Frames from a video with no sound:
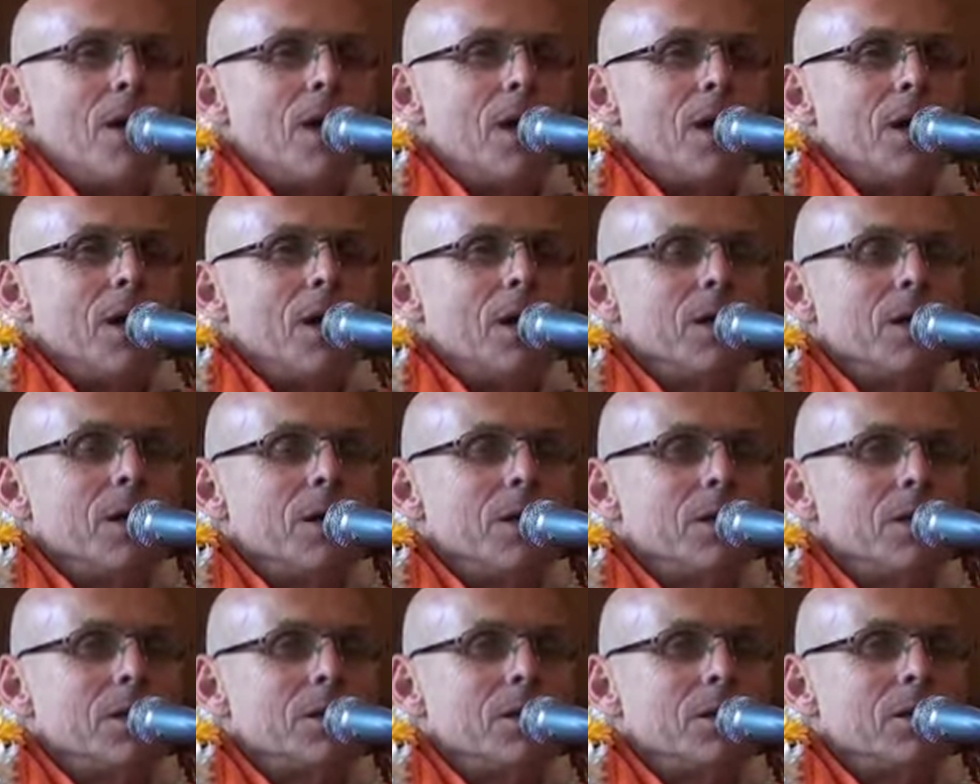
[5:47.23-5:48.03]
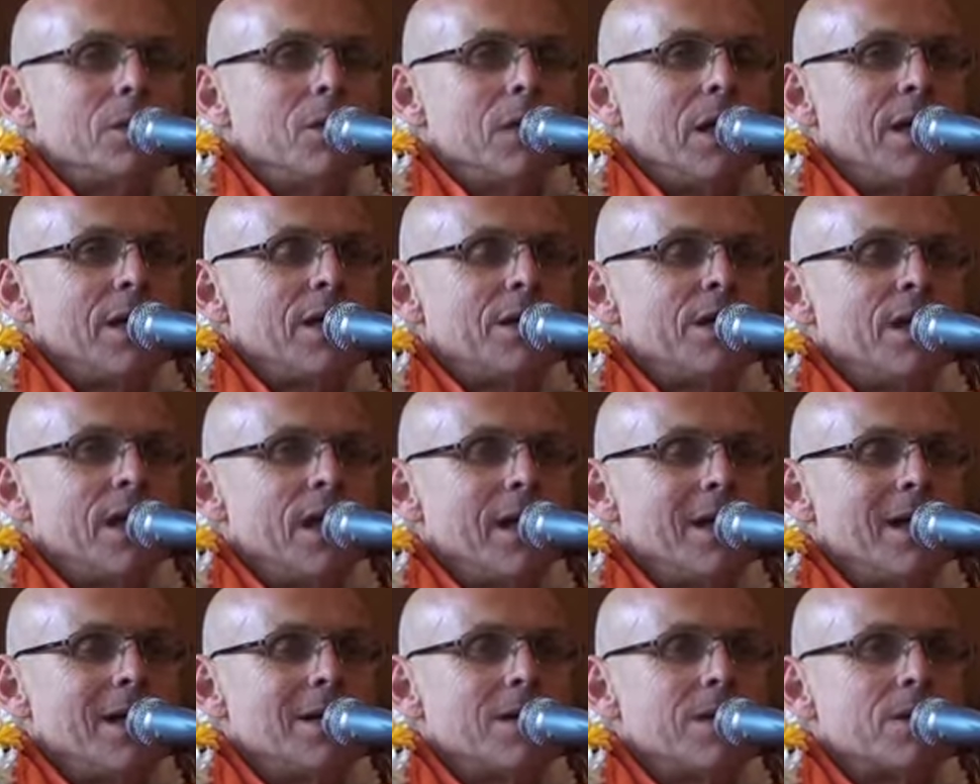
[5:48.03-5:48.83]
Uh, so like
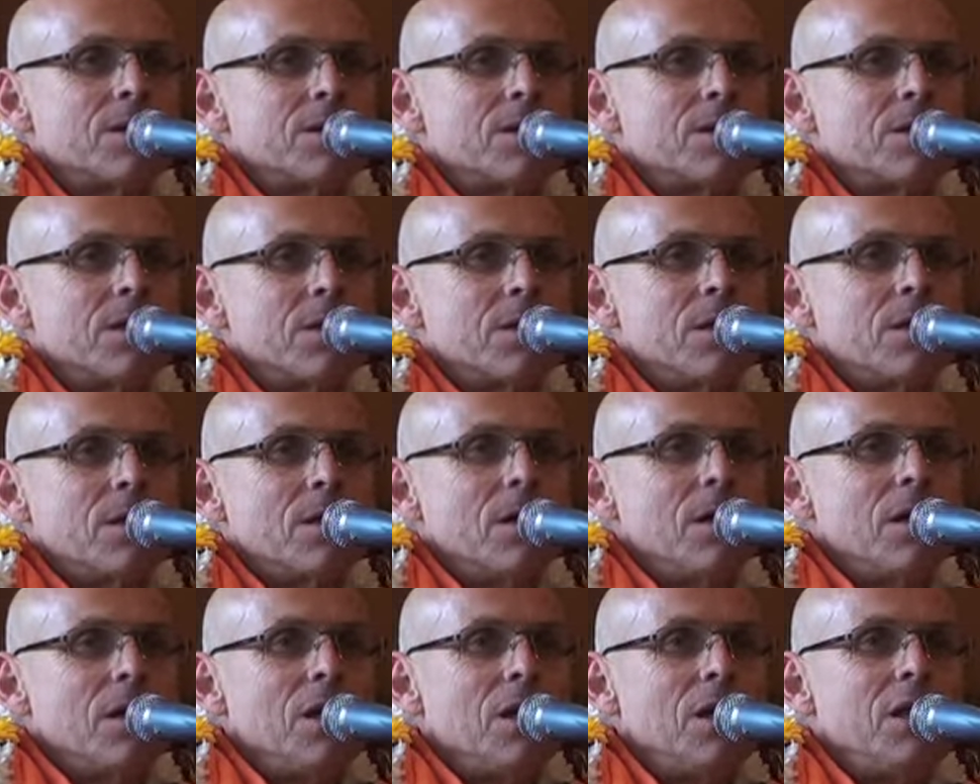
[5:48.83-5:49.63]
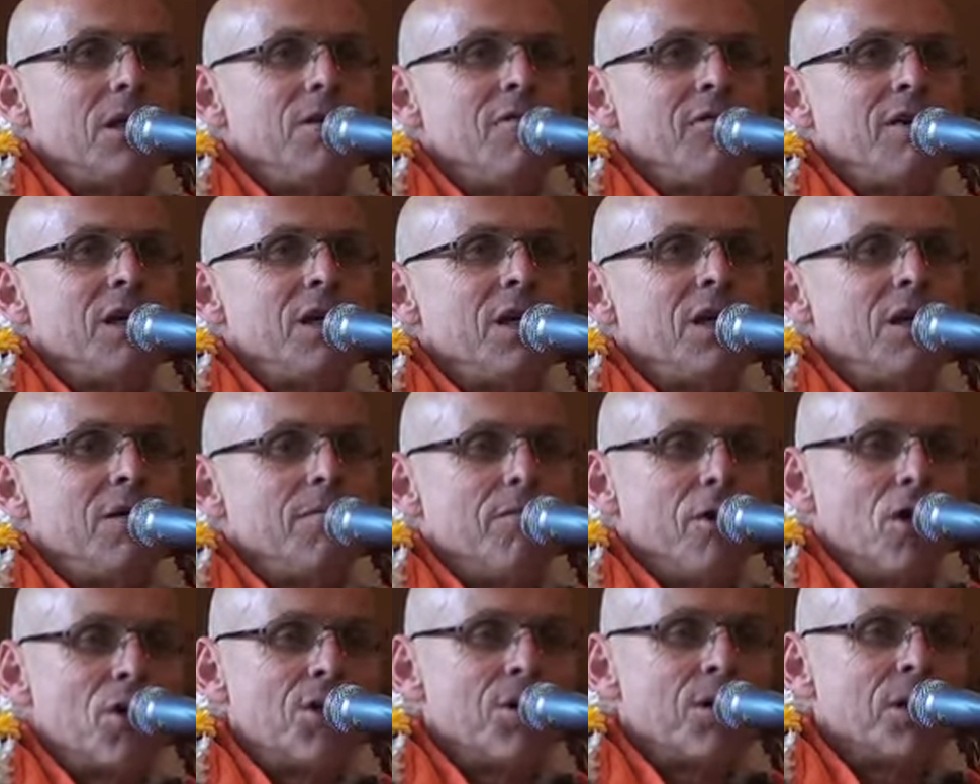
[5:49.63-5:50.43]
that, living in
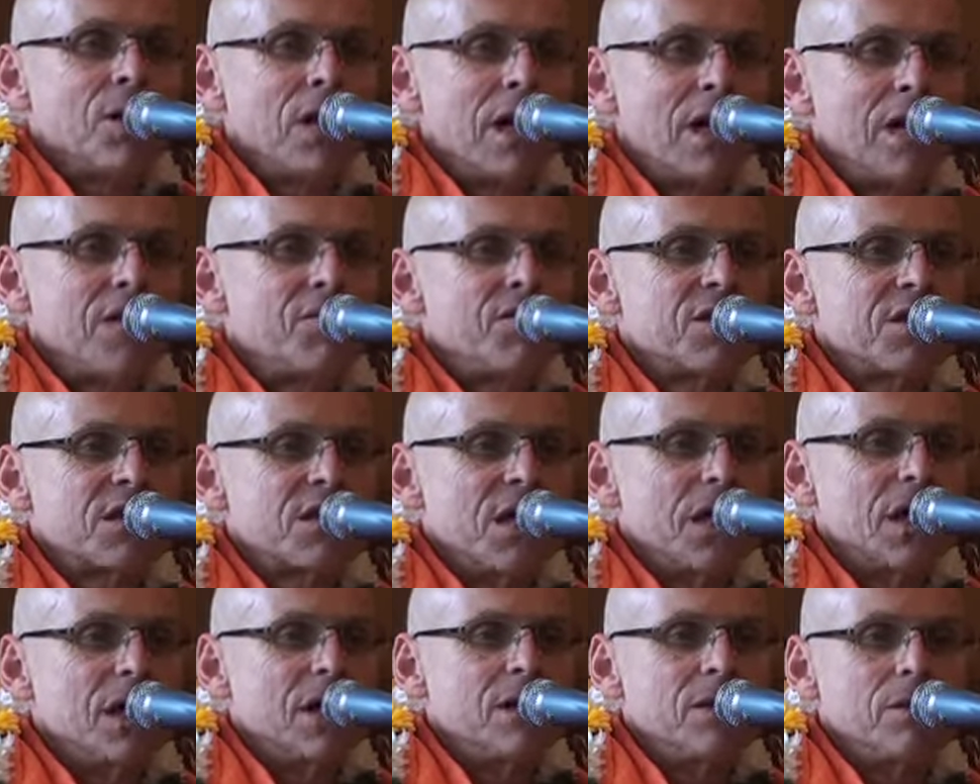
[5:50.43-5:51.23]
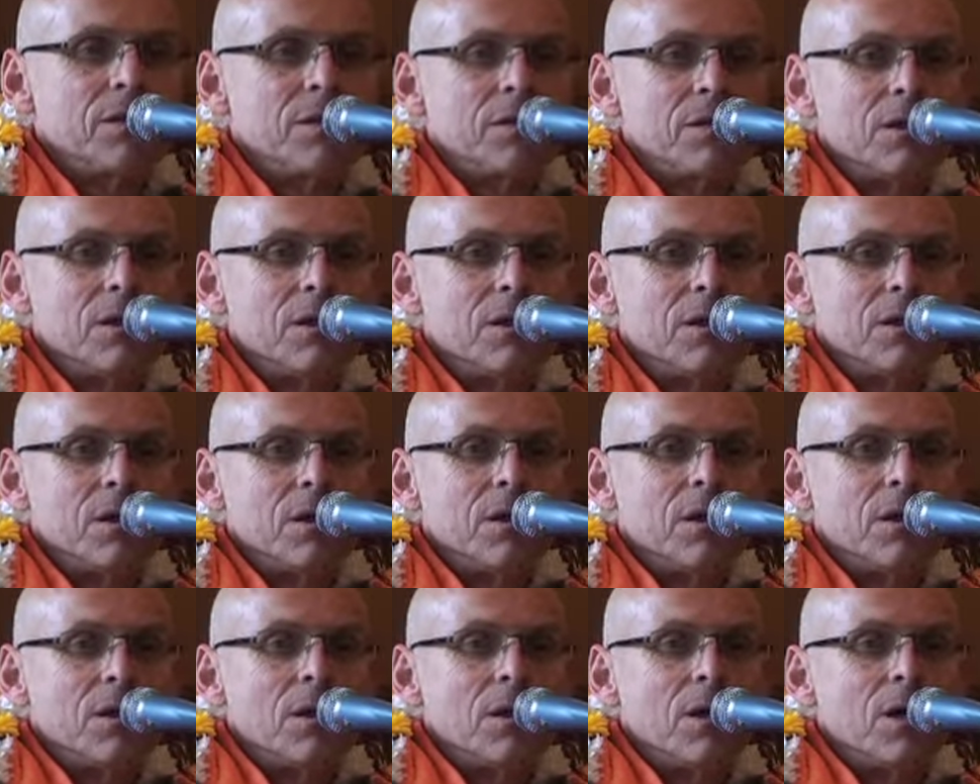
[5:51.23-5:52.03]
a modern lifestyle,
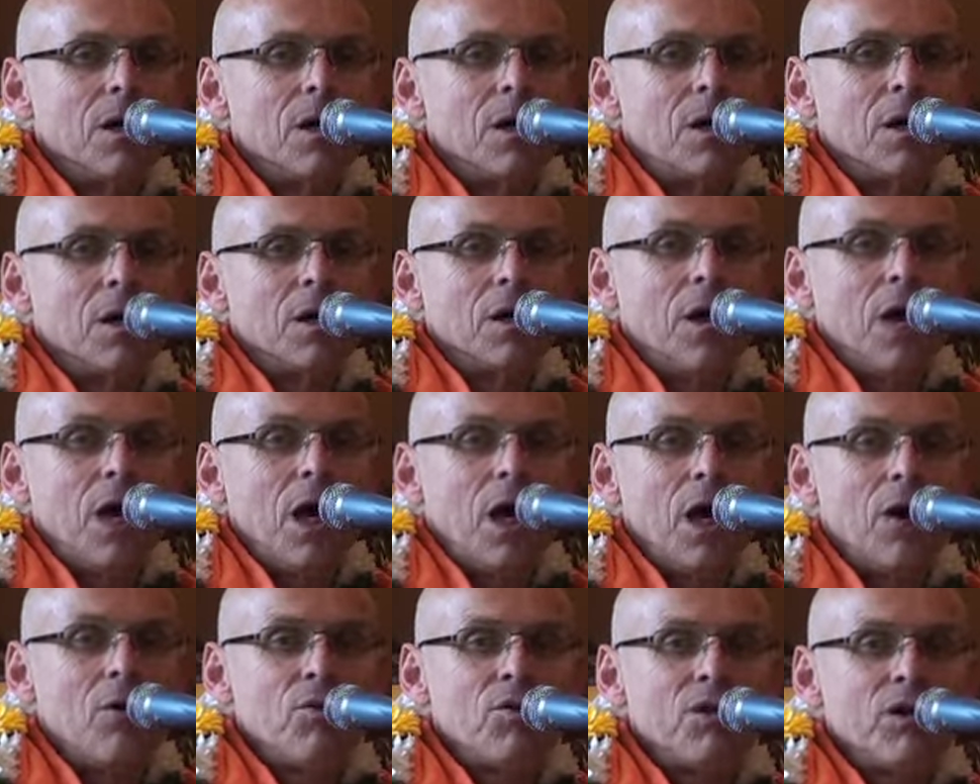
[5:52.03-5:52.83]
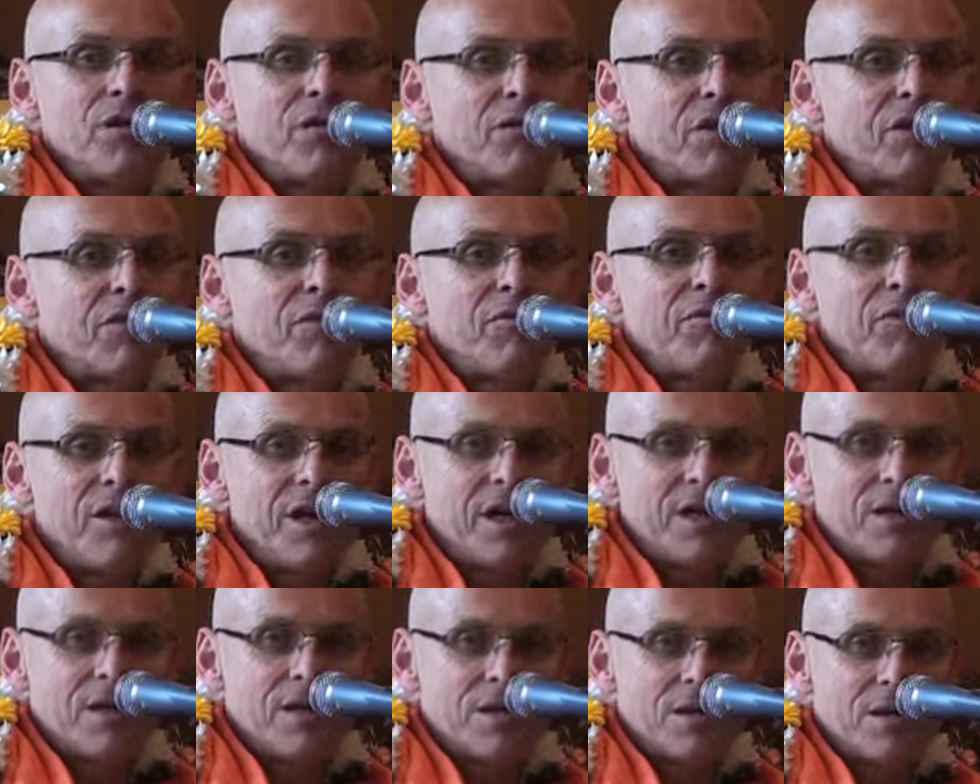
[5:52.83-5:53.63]
uh, how does it
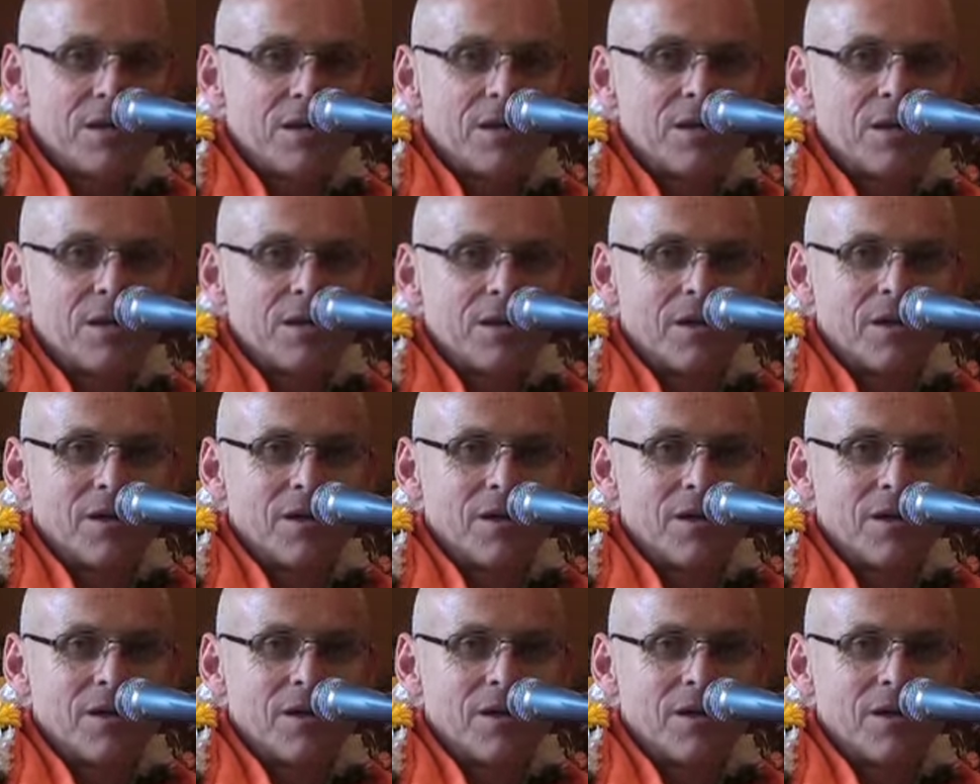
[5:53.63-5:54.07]
fit?